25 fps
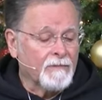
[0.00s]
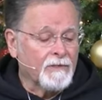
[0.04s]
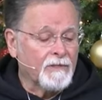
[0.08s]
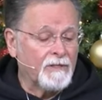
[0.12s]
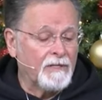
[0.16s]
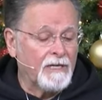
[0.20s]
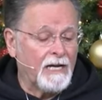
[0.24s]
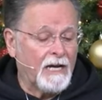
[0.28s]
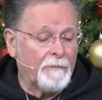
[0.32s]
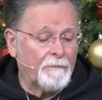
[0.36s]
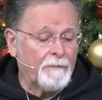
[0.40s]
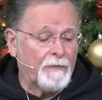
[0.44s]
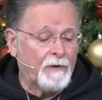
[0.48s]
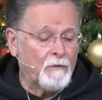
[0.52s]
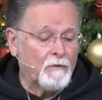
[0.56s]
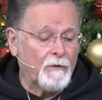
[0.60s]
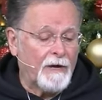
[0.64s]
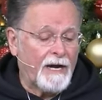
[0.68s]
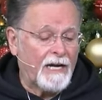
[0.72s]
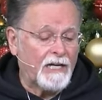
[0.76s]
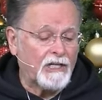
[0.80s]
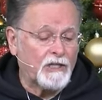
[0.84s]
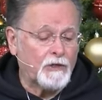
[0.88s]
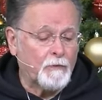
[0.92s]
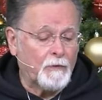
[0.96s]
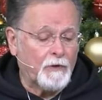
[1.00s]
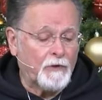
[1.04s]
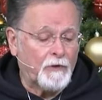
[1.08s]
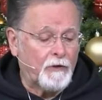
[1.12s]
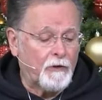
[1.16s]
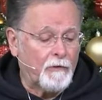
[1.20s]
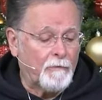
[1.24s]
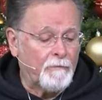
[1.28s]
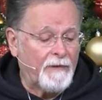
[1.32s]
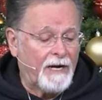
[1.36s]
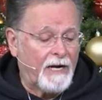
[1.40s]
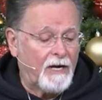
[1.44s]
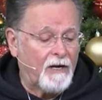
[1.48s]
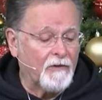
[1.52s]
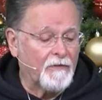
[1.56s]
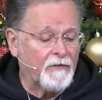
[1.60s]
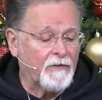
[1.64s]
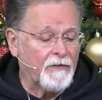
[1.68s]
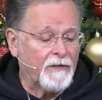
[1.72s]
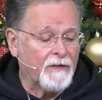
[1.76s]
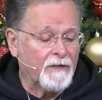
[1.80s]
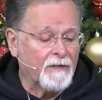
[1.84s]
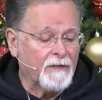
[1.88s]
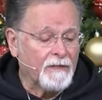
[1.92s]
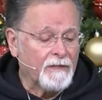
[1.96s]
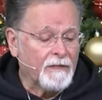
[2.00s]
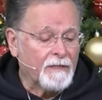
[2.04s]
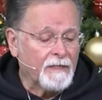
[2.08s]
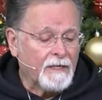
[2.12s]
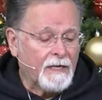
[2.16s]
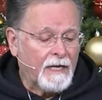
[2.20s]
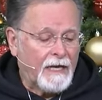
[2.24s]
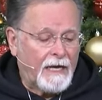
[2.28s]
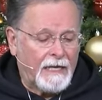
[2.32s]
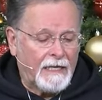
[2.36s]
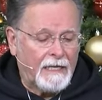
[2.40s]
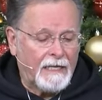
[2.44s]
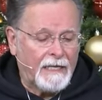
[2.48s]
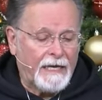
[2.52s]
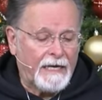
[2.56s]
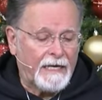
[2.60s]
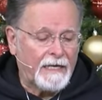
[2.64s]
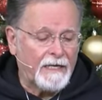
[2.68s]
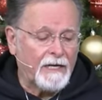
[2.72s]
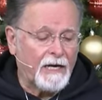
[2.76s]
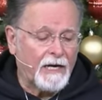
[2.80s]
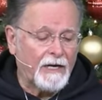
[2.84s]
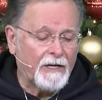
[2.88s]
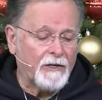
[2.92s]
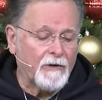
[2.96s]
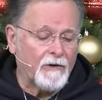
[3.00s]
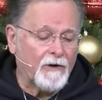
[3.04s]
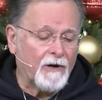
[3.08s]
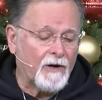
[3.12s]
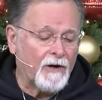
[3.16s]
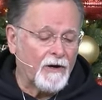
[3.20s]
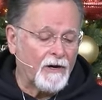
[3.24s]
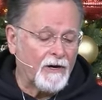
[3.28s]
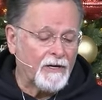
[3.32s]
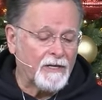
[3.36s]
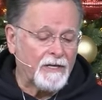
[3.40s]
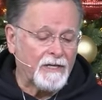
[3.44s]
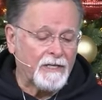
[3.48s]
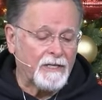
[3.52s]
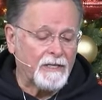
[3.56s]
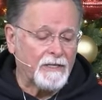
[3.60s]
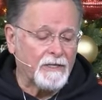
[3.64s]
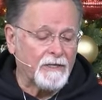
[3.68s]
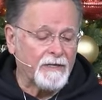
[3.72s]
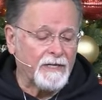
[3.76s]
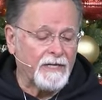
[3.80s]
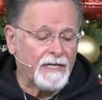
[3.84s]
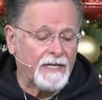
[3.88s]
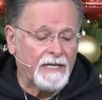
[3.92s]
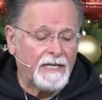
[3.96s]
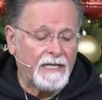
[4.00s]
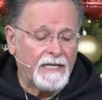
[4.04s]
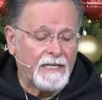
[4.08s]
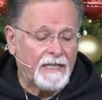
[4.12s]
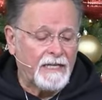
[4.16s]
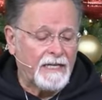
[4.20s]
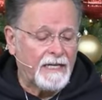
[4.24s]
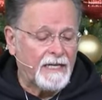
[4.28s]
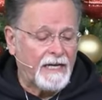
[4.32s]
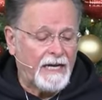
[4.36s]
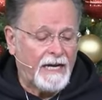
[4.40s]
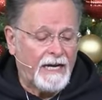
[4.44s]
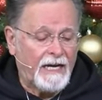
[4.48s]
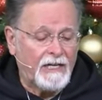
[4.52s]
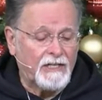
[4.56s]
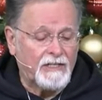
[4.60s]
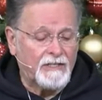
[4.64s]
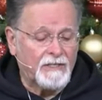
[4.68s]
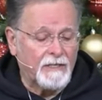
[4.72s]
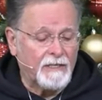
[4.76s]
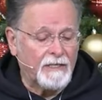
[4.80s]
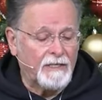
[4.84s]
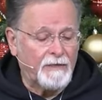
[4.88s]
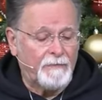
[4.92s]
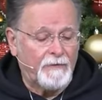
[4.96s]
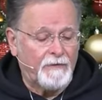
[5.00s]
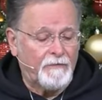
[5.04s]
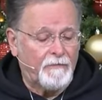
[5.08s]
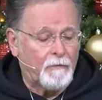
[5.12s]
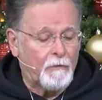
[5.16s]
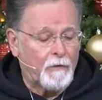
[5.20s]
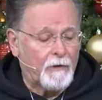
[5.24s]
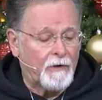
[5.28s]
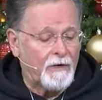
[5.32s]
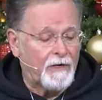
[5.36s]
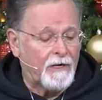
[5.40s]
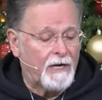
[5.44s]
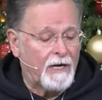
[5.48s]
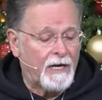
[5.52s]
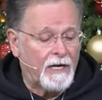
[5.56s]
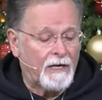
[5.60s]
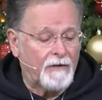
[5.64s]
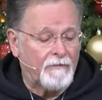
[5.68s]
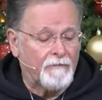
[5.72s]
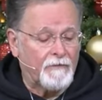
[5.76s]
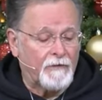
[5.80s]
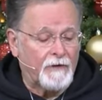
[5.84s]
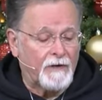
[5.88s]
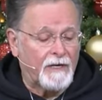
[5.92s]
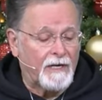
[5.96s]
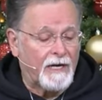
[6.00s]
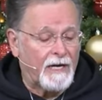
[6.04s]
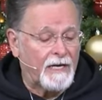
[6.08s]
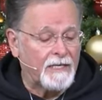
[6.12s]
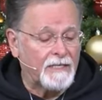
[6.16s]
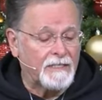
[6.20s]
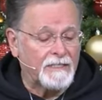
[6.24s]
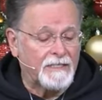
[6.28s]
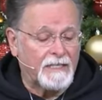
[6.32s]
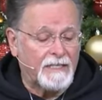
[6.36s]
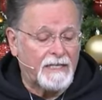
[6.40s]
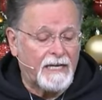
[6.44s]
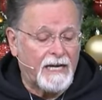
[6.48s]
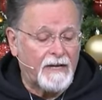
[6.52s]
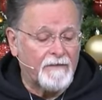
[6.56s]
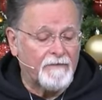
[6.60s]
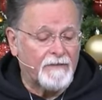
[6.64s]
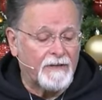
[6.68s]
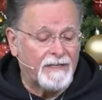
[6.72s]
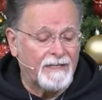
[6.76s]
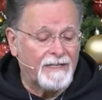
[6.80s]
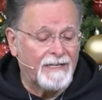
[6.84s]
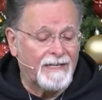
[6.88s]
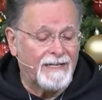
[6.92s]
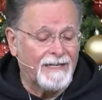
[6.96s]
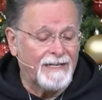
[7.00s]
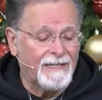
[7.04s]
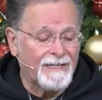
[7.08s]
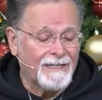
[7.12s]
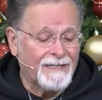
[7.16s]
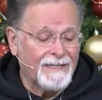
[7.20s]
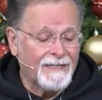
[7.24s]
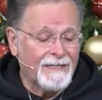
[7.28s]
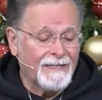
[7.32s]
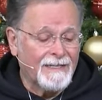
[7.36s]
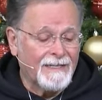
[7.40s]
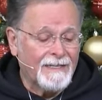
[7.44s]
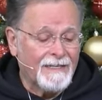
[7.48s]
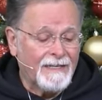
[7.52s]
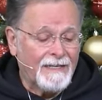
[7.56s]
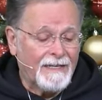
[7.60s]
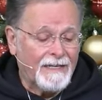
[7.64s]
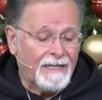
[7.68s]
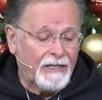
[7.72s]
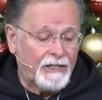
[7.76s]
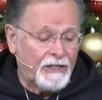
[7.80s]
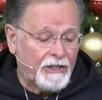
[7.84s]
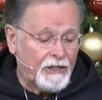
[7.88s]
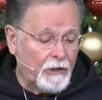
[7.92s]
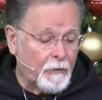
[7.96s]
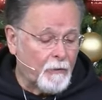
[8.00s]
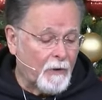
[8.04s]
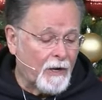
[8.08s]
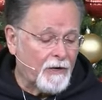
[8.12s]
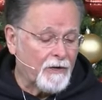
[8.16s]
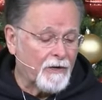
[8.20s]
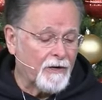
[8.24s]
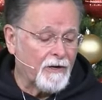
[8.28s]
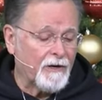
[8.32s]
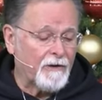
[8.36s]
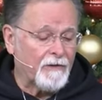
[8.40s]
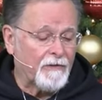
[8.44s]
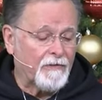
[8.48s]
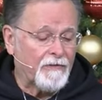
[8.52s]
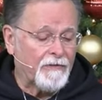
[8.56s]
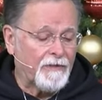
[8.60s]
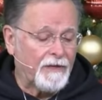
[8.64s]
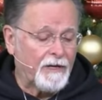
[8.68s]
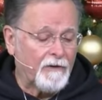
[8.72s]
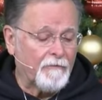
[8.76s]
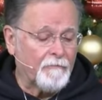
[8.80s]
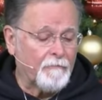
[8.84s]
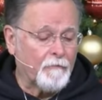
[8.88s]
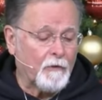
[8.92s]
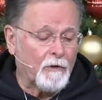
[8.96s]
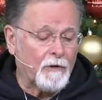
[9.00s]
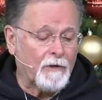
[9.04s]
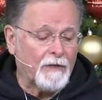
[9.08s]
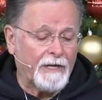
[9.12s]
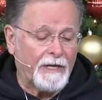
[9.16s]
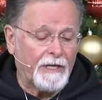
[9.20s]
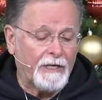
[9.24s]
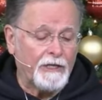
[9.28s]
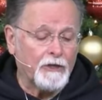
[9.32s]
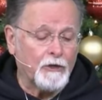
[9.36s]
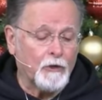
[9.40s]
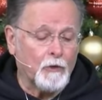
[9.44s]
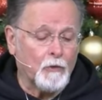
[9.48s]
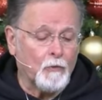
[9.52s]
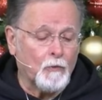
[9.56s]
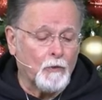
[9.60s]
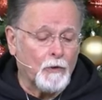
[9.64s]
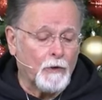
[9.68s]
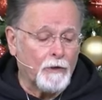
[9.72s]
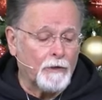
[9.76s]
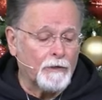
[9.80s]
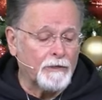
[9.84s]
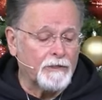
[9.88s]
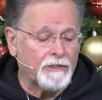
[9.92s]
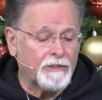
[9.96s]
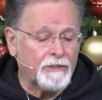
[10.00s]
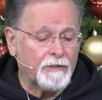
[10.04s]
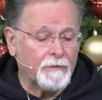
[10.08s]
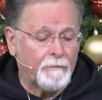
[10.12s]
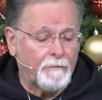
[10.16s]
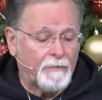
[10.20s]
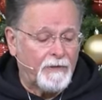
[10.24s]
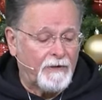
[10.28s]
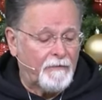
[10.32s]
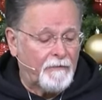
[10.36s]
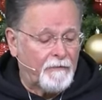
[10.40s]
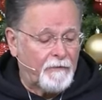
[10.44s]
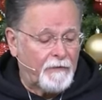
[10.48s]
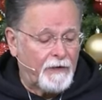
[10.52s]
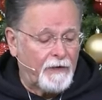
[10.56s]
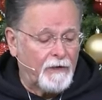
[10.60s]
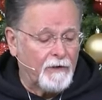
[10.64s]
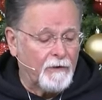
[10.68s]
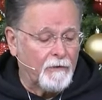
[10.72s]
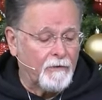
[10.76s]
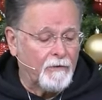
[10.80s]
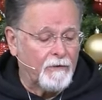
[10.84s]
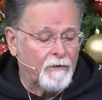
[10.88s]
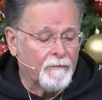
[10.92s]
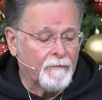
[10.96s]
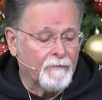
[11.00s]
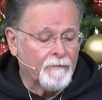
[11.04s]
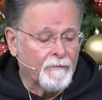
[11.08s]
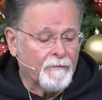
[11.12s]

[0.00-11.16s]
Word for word: Do not be rash with your mouth and let not your heart utter anything hastily before God, for God is in heaven and you on earth. Therefore, let your words be few.